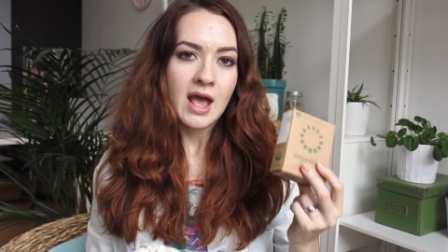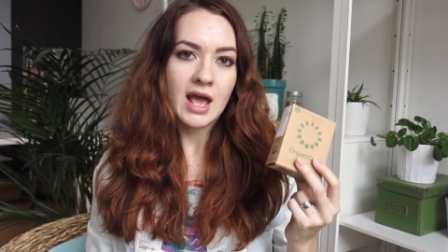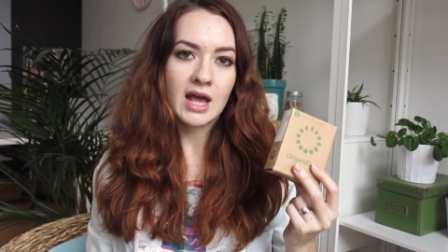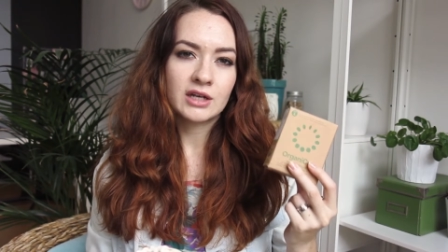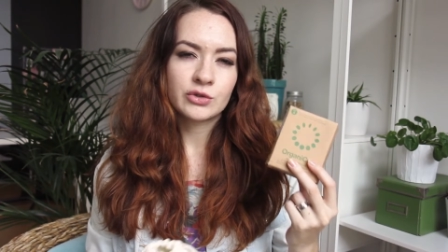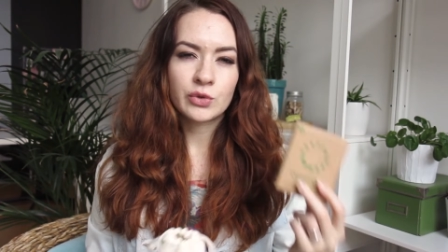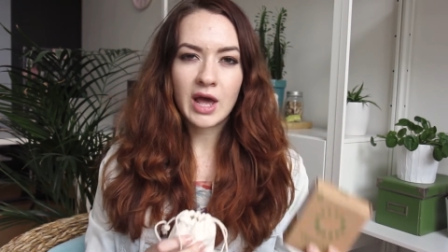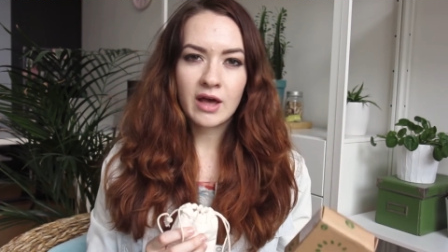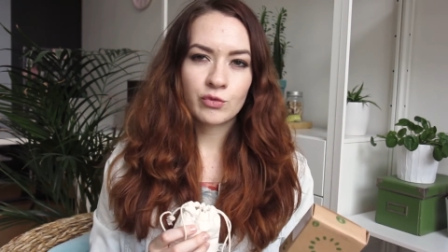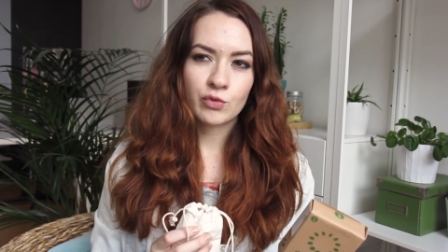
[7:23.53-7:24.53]
and you
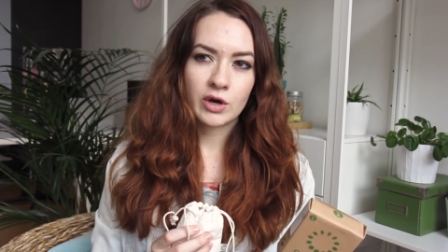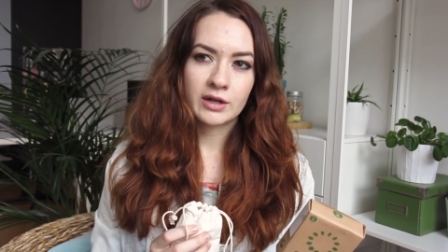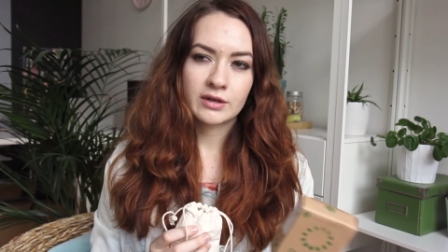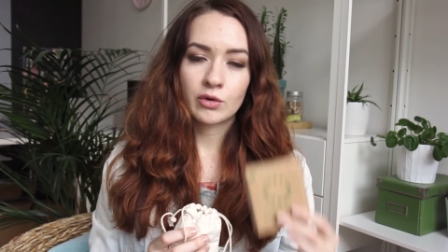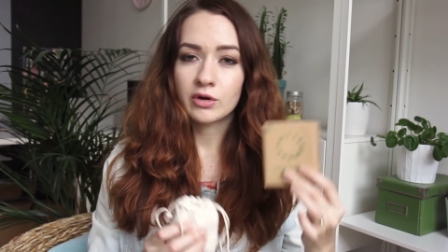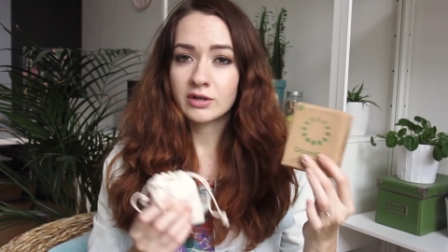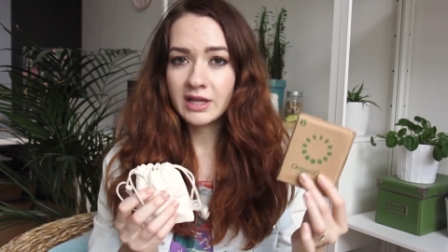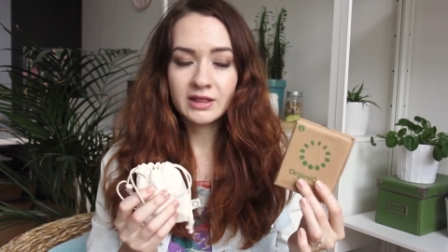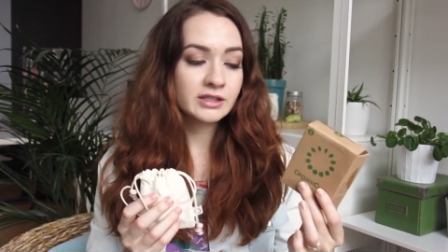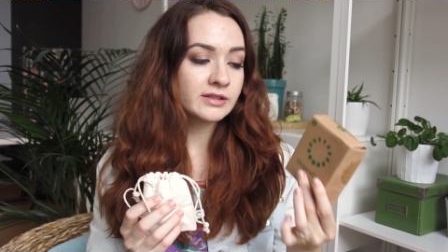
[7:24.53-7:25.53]
have one, or
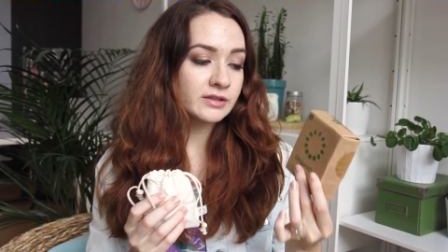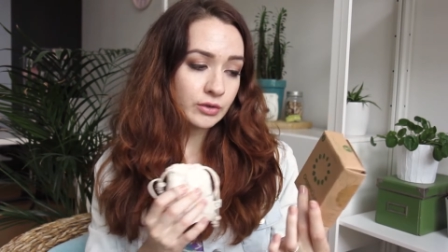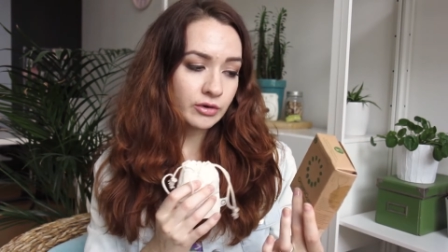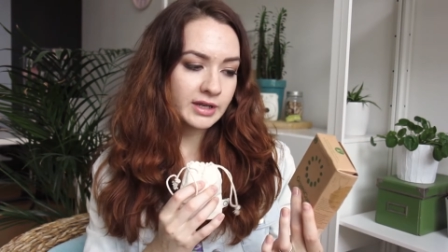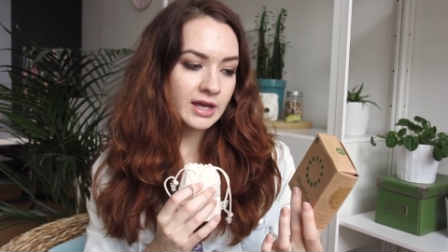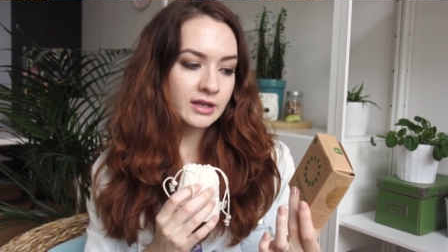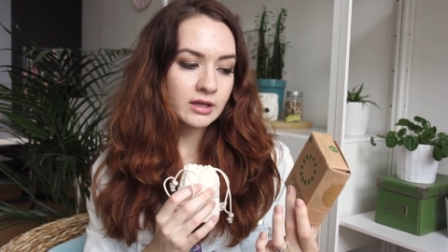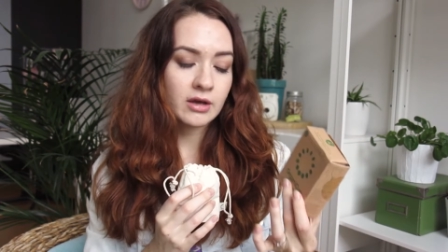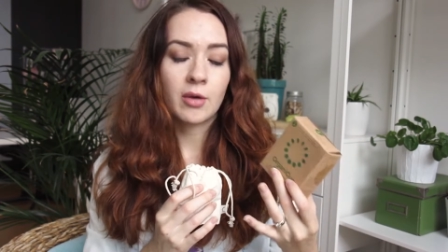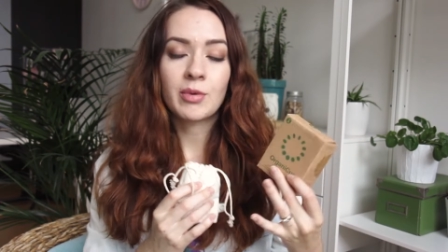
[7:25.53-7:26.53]
at least the
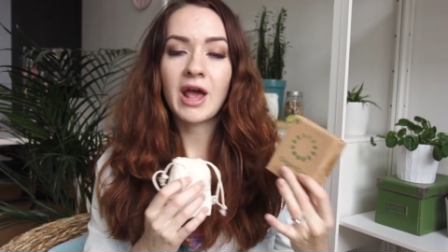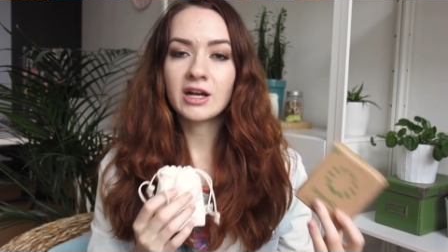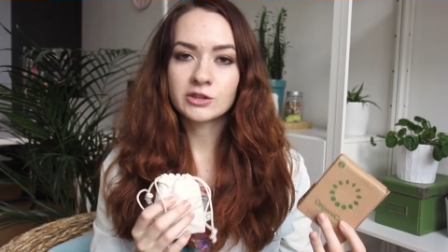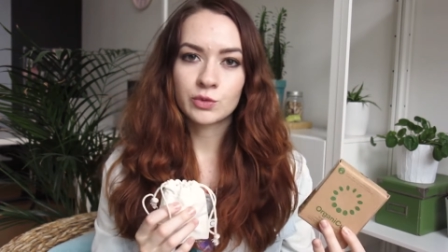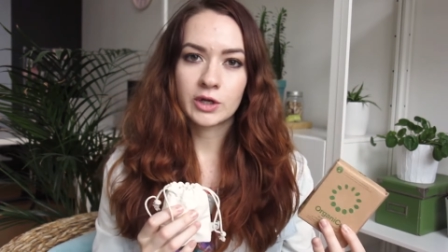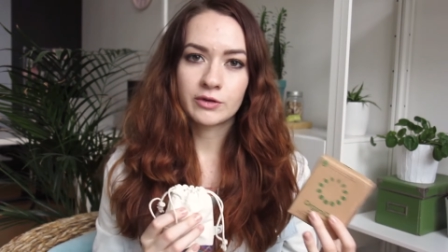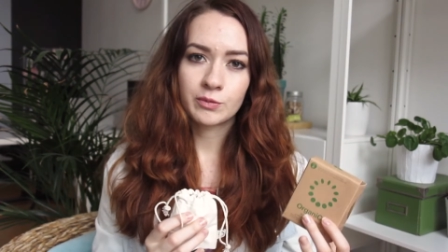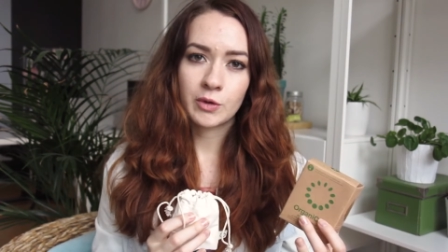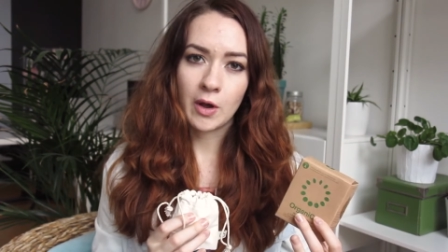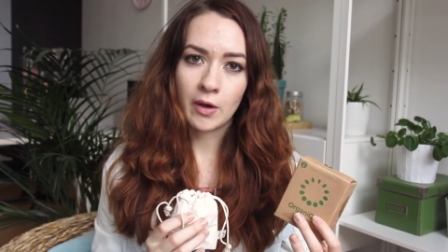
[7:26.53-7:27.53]
organic cup has
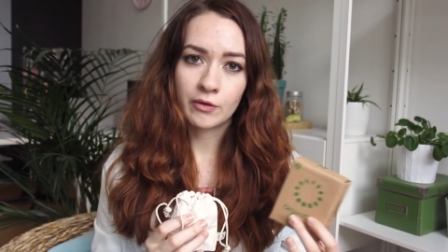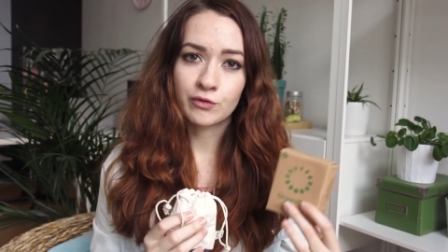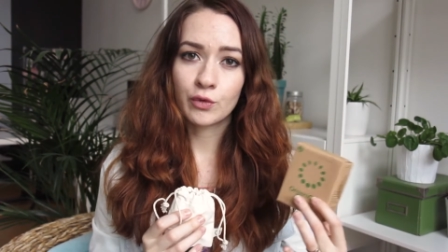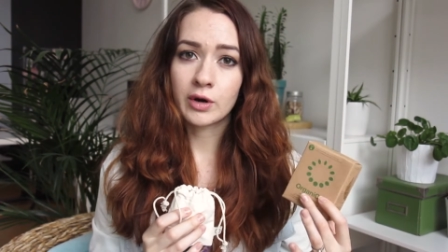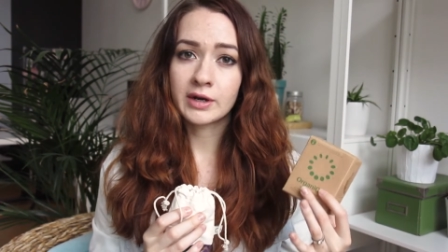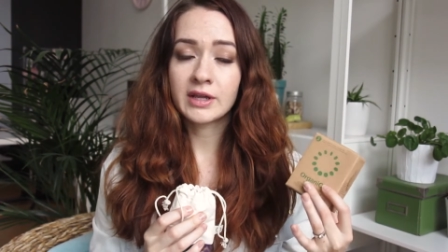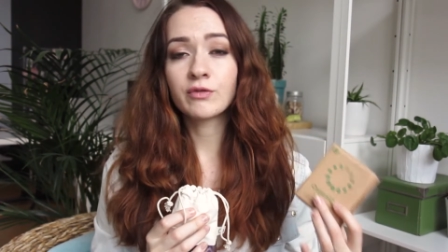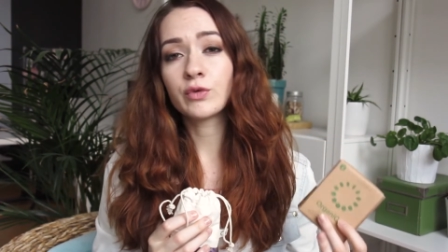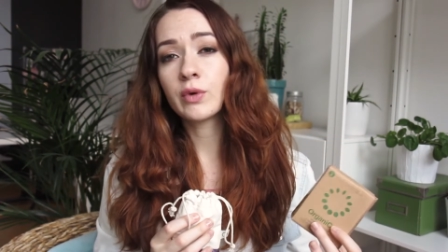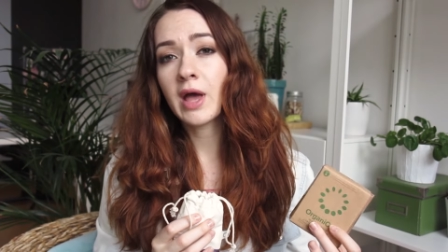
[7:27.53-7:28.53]
one for
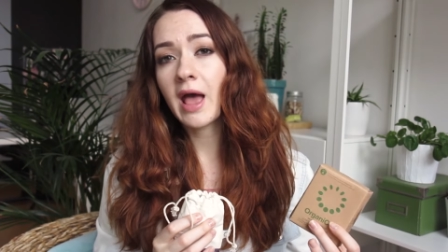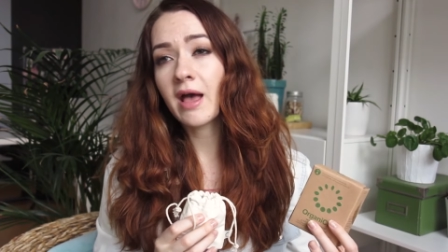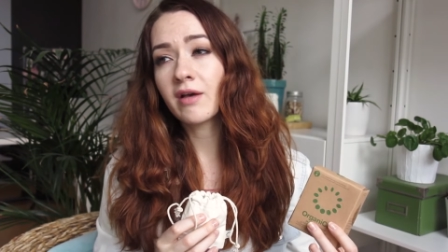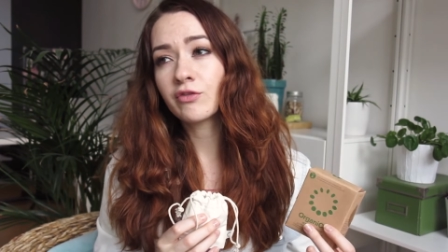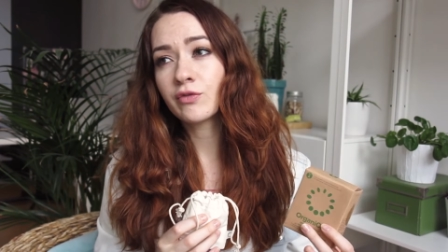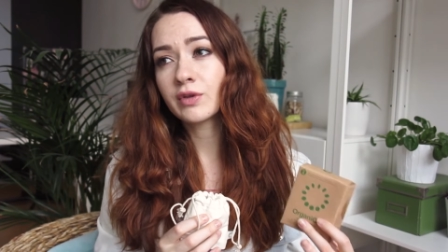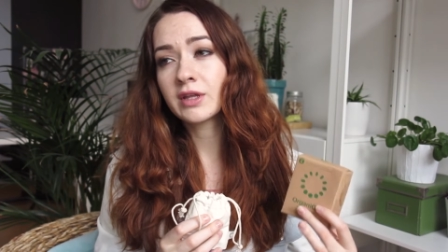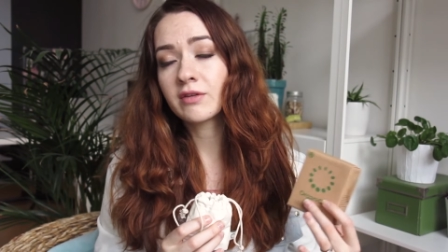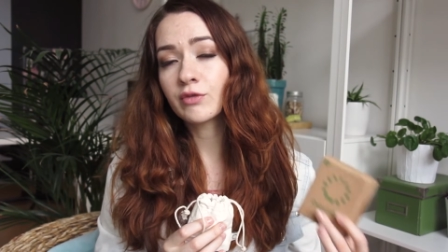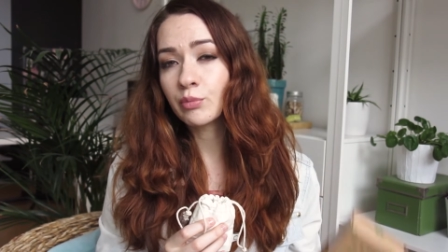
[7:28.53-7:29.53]
if you have
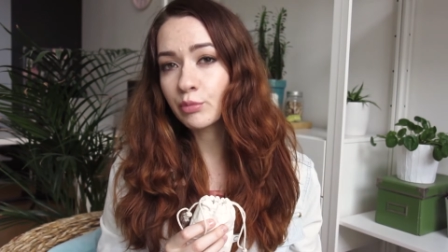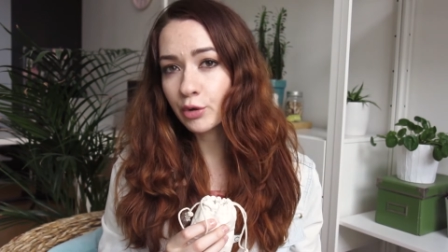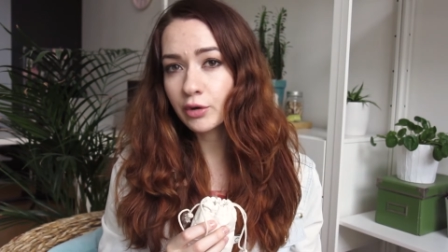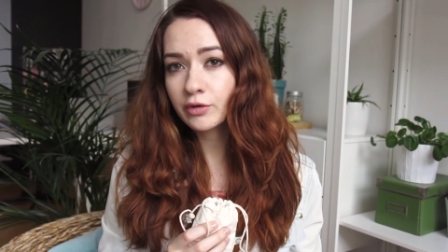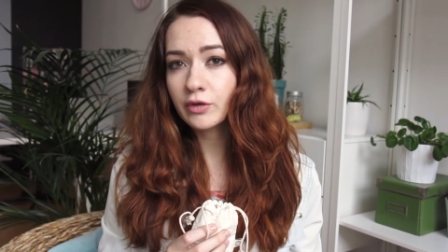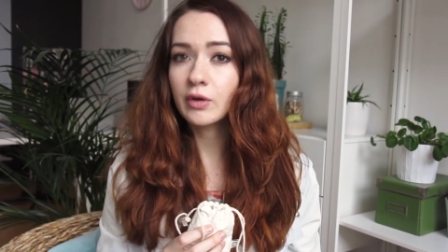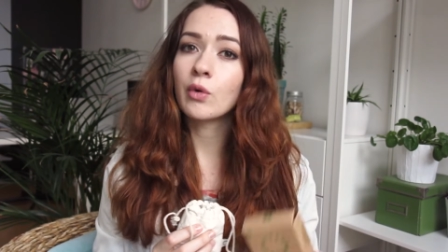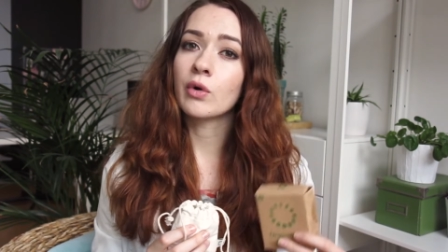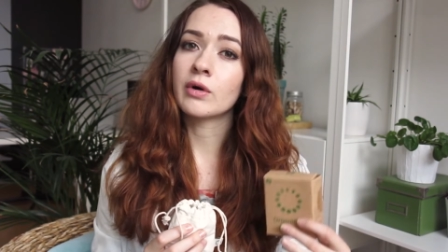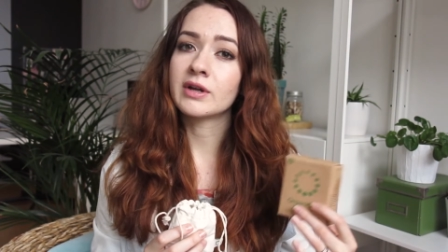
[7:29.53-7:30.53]
given birth
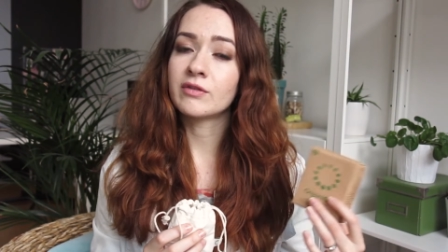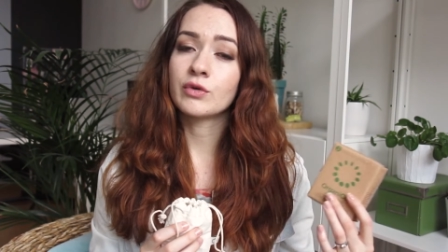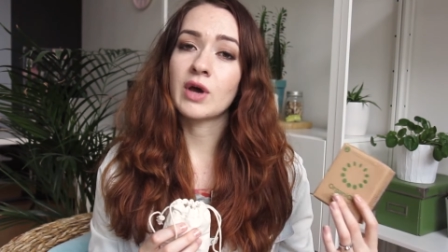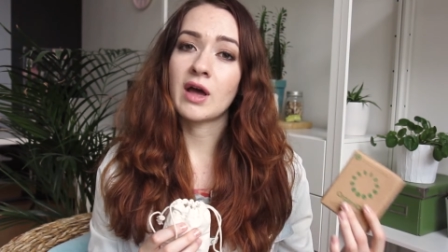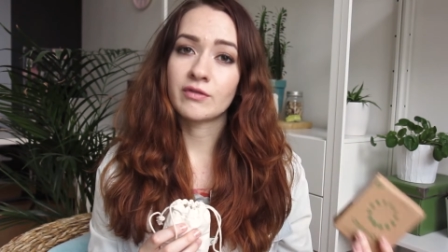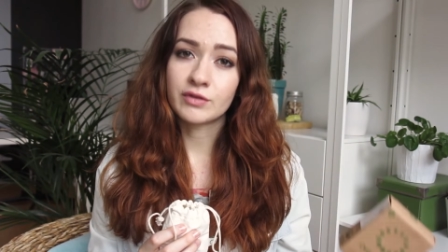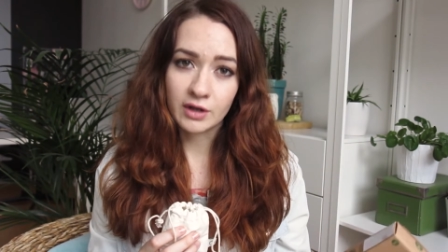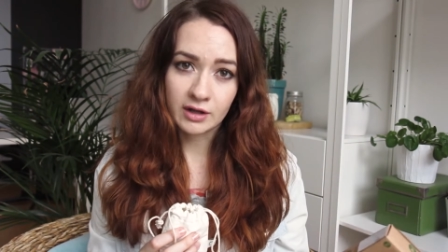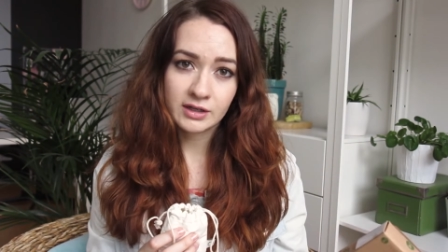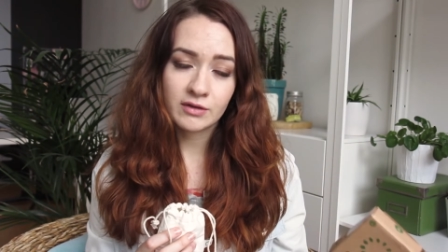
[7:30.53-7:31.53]
or if you have
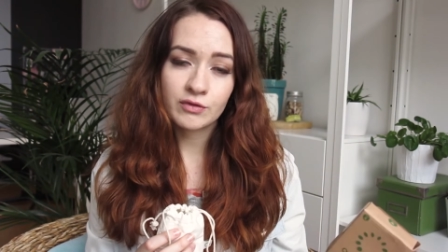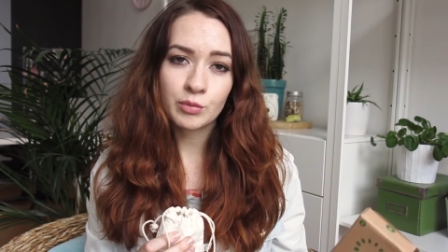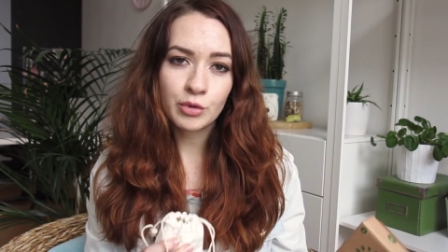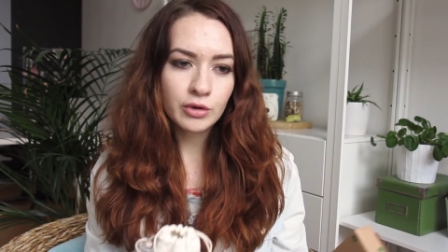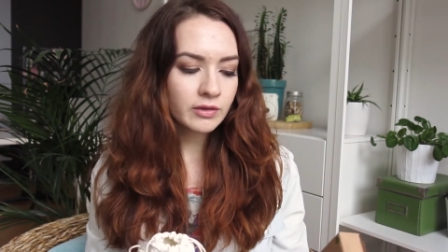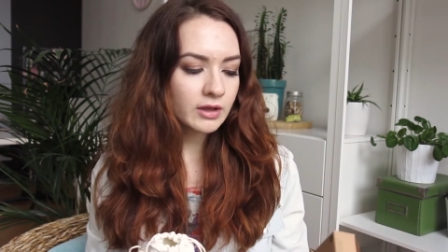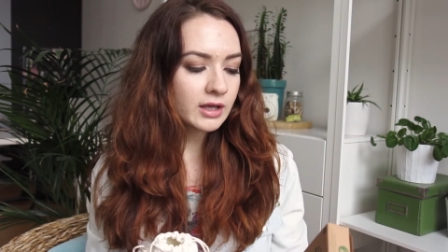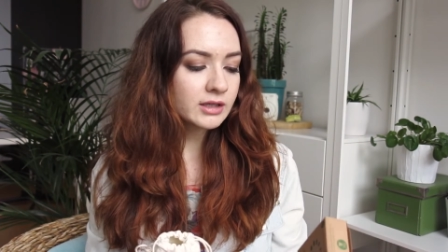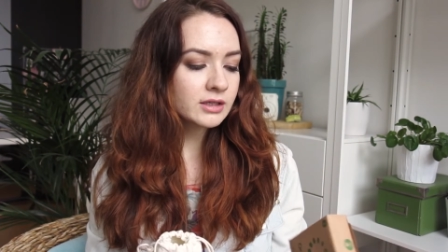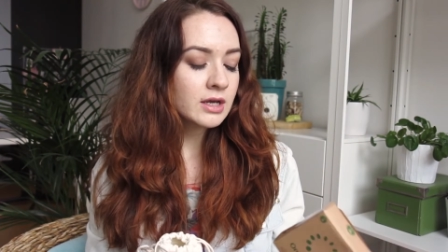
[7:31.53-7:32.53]
not given birth
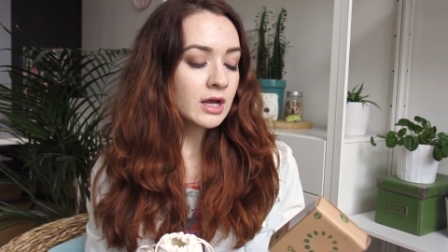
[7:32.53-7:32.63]
yet.